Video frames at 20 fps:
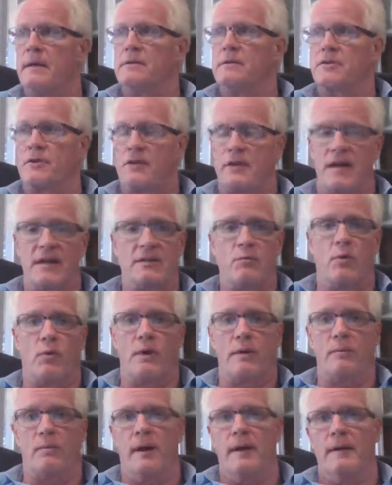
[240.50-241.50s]
So that's
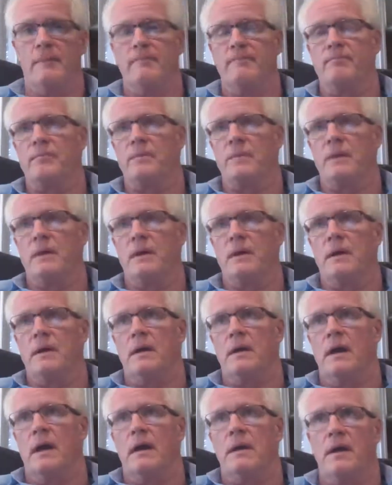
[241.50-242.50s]
one way.
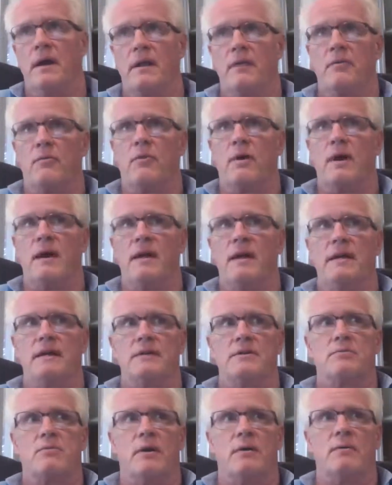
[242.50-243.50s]
Another way
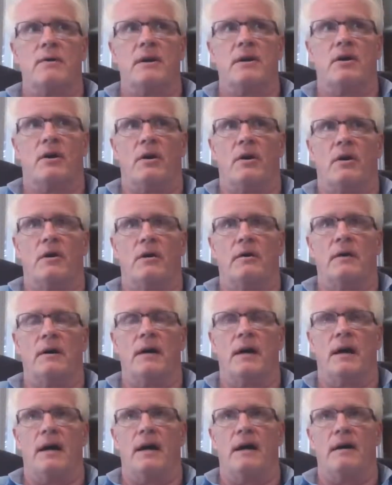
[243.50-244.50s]
is what we call
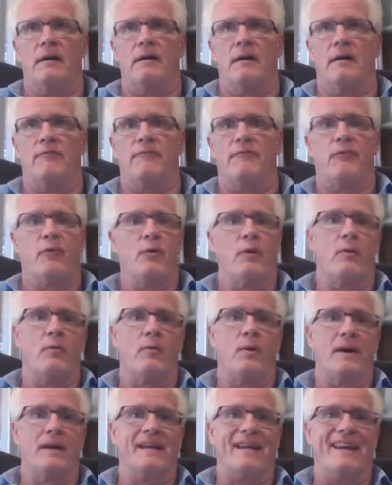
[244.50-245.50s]
a
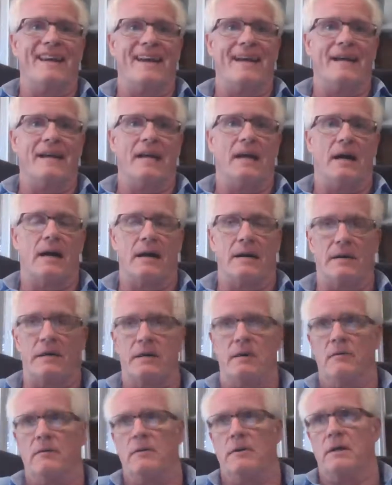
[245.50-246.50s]
401k
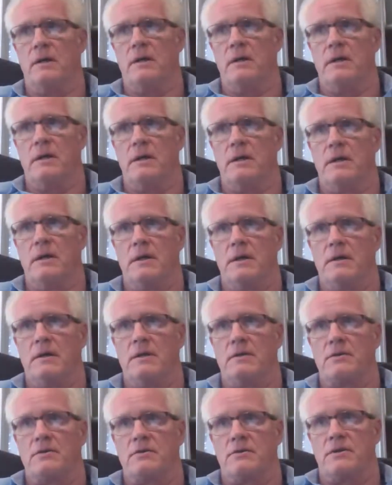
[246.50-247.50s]
condo.
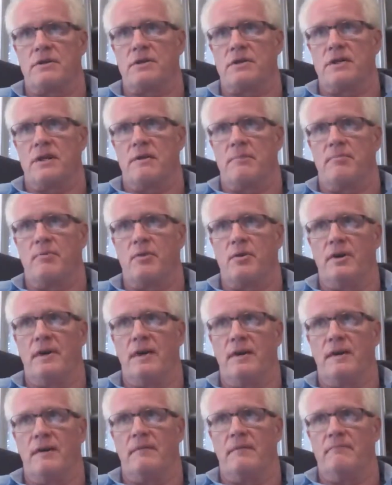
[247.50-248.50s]
So instead of
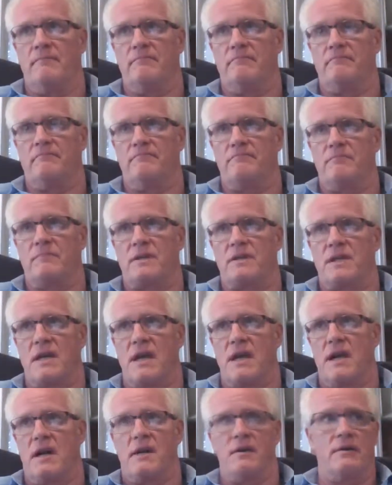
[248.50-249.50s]
putting,
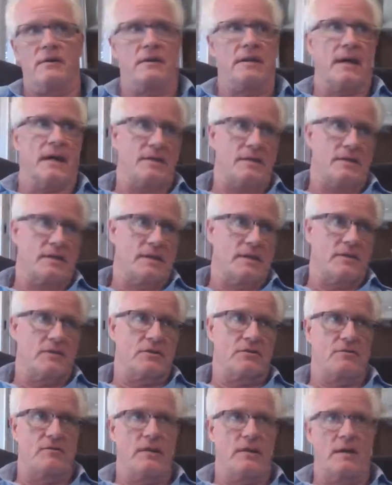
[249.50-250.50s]
say, 100,000
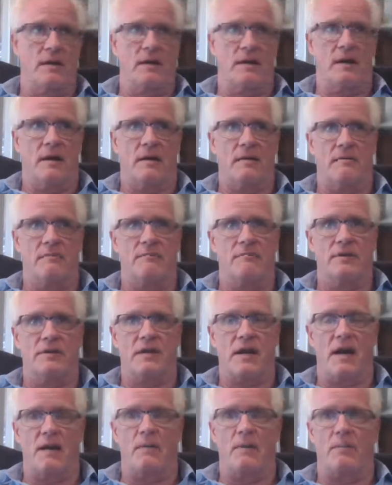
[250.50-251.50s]
into a
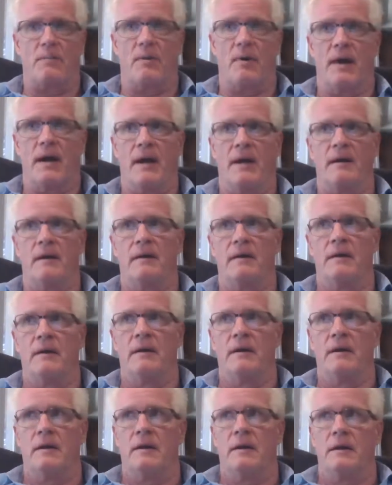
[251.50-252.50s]
retirement plan,
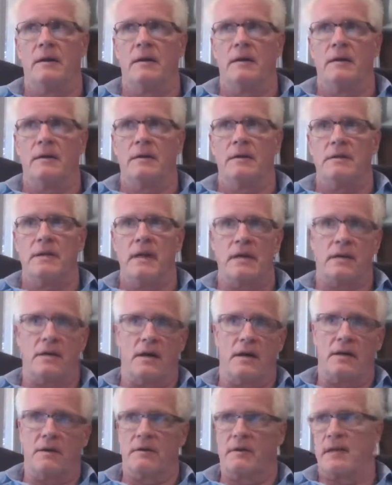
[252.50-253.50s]
take the
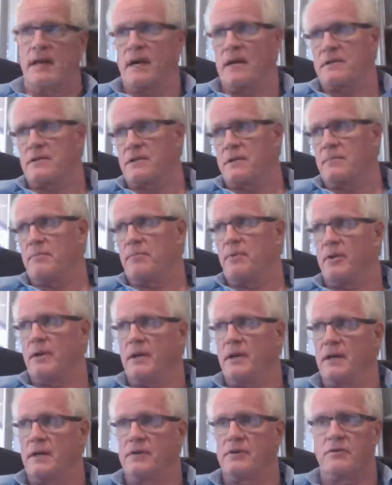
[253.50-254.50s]
100,000 and put
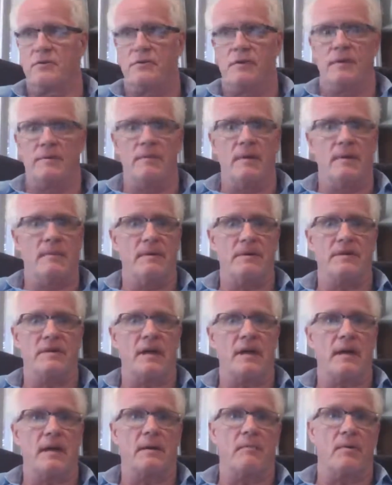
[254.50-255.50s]
it into maybe a
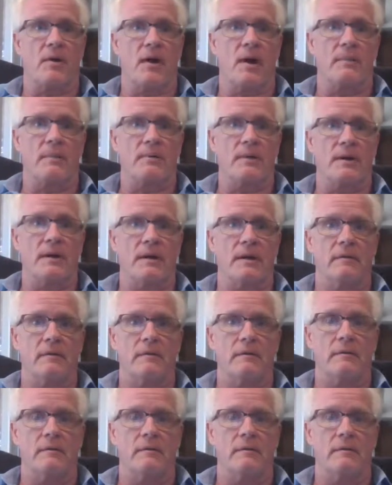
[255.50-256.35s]
second property,